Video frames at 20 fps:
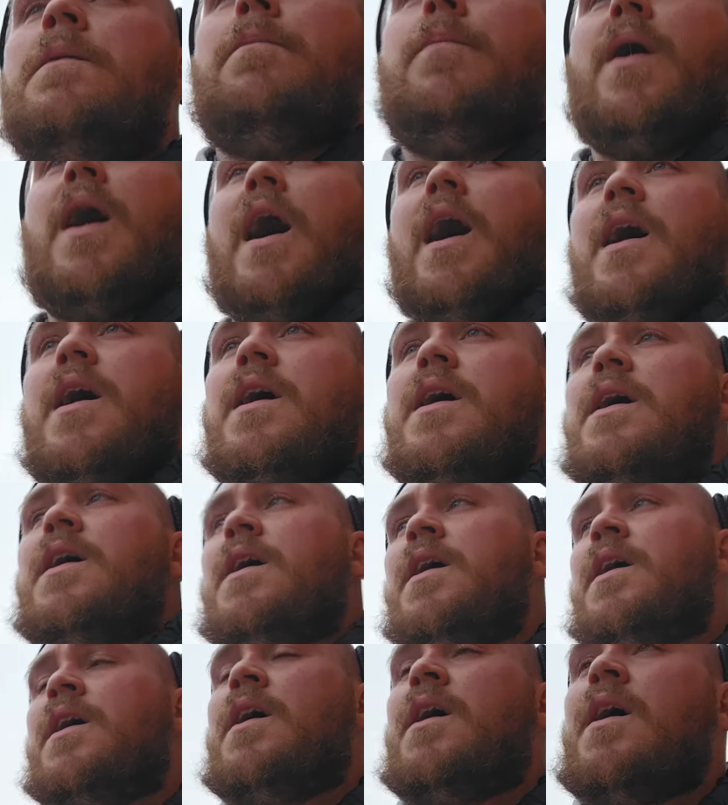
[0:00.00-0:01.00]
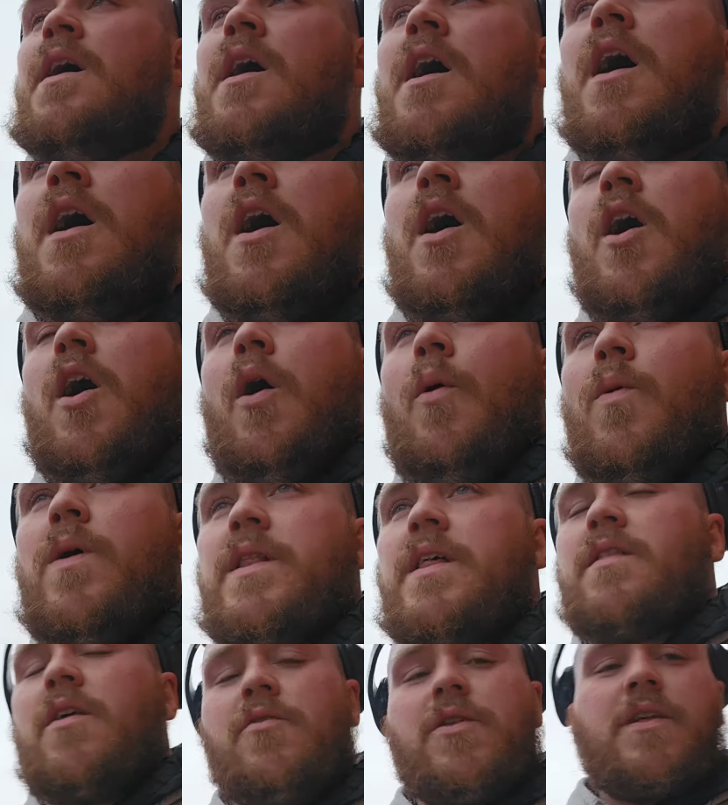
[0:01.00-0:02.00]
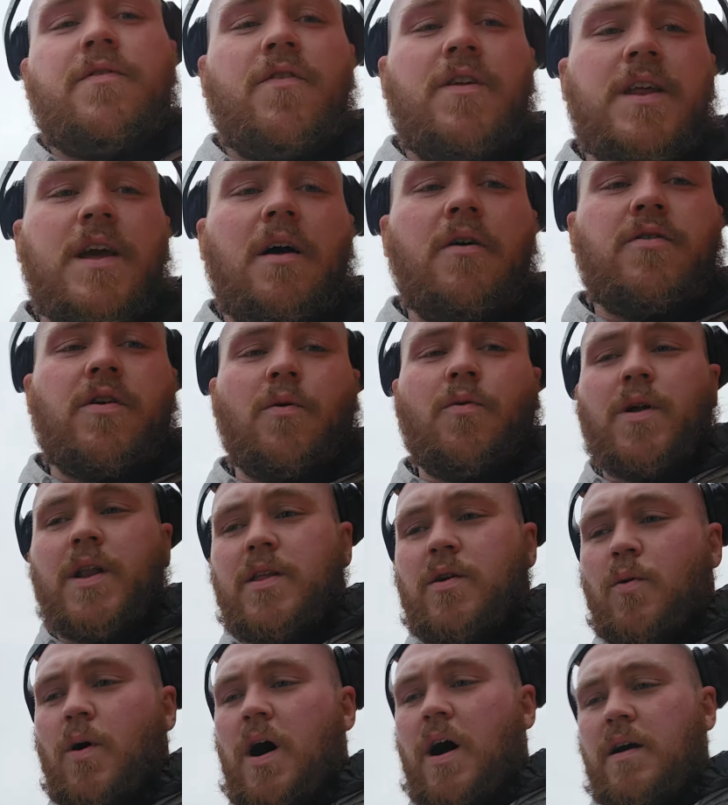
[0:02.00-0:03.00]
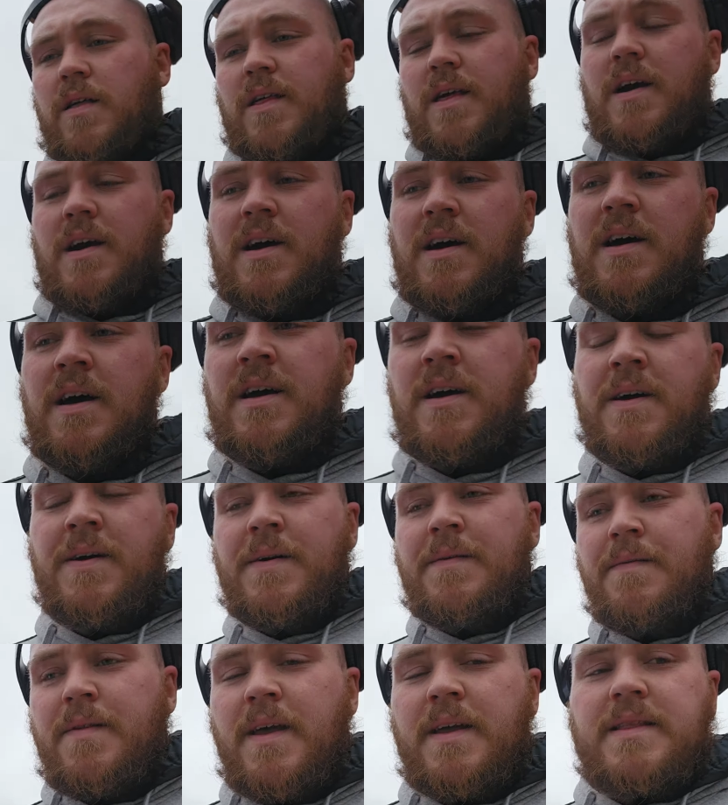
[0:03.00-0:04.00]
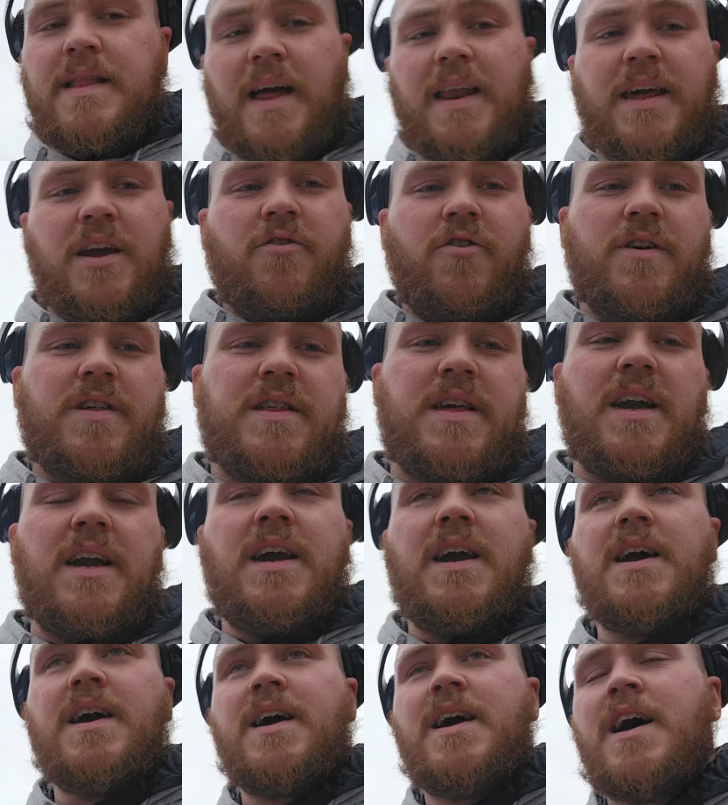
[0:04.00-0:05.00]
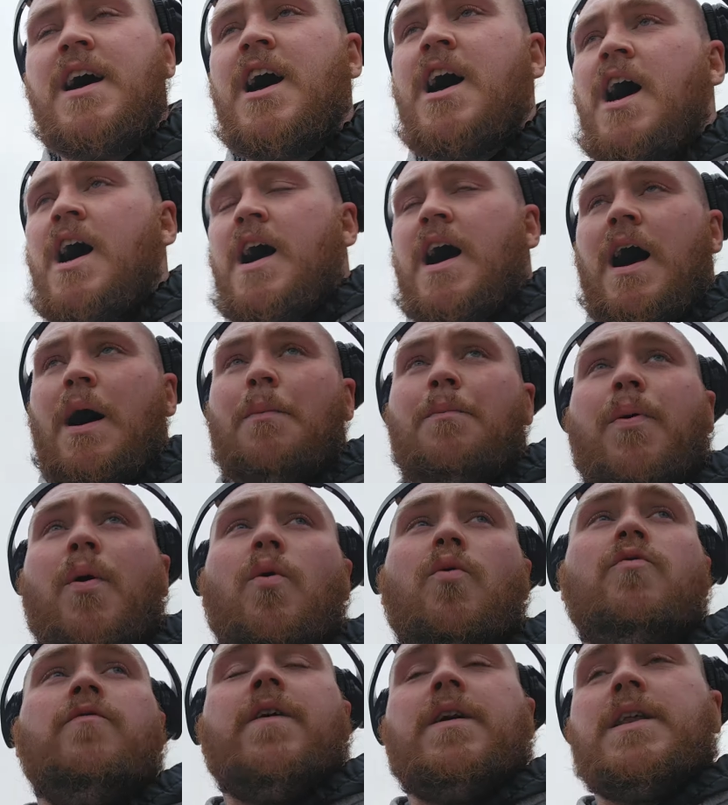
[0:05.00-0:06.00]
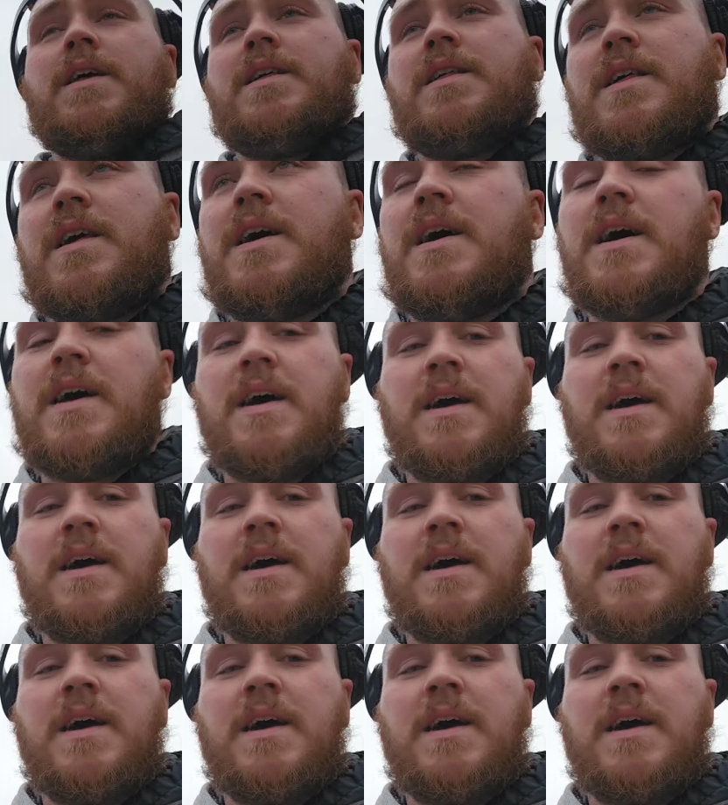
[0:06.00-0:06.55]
But I wanted to do this video because I wanted to ask Danny Christie and Paul Venis.